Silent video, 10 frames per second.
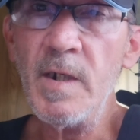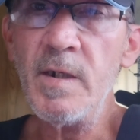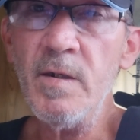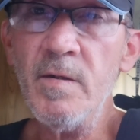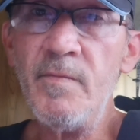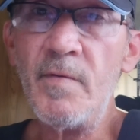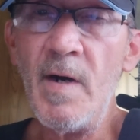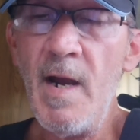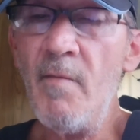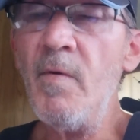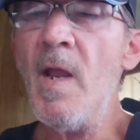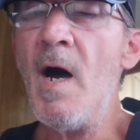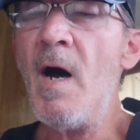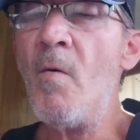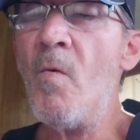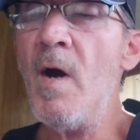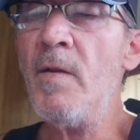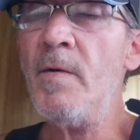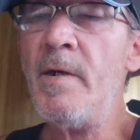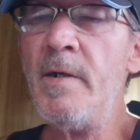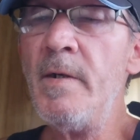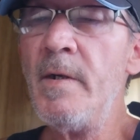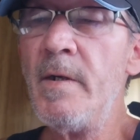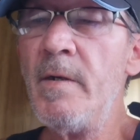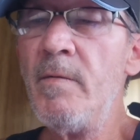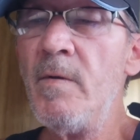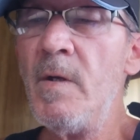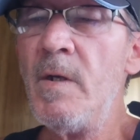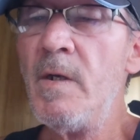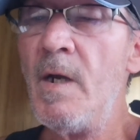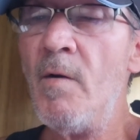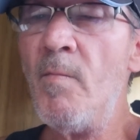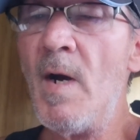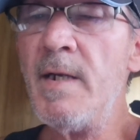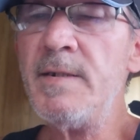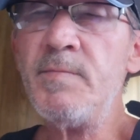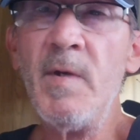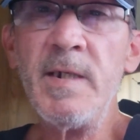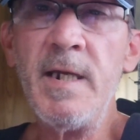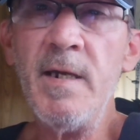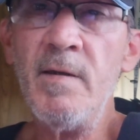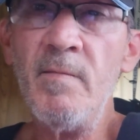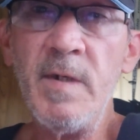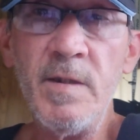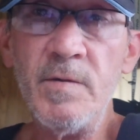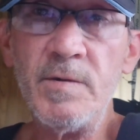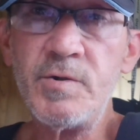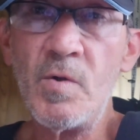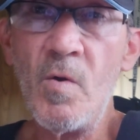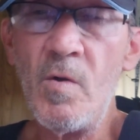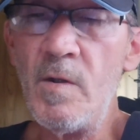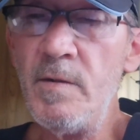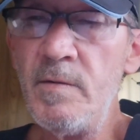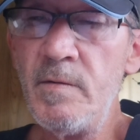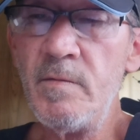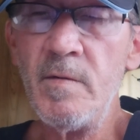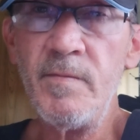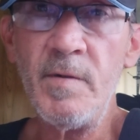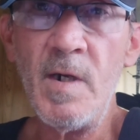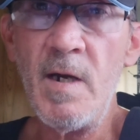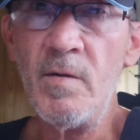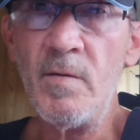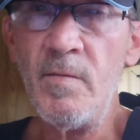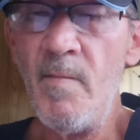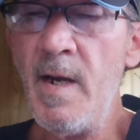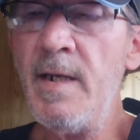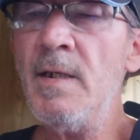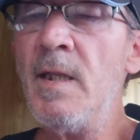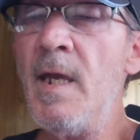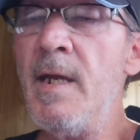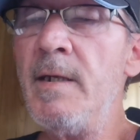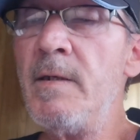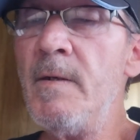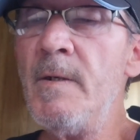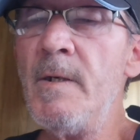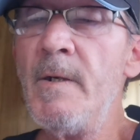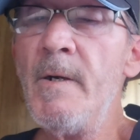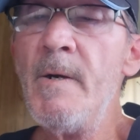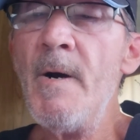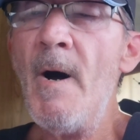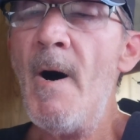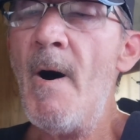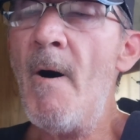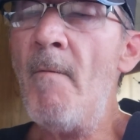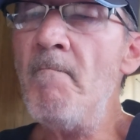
good for having hot weather. Everybody's been getting them either trolling if you're out on the main lake. I've